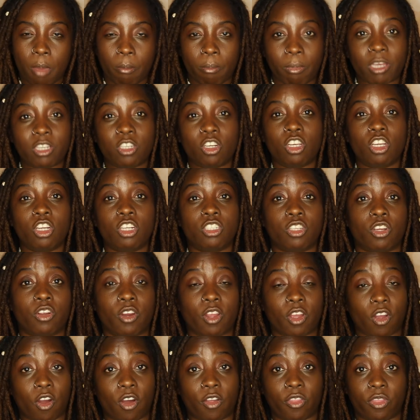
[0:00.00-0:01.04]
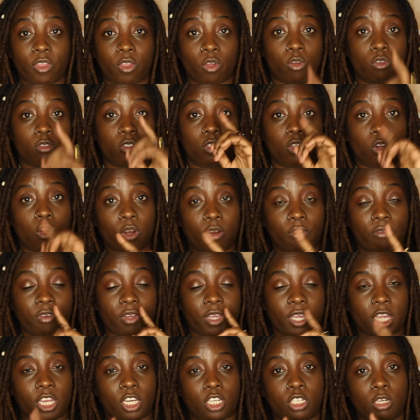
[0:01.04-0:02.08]
make sure you're turning on those
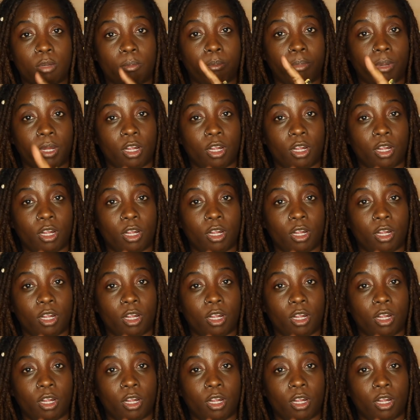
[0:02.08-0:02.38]
notification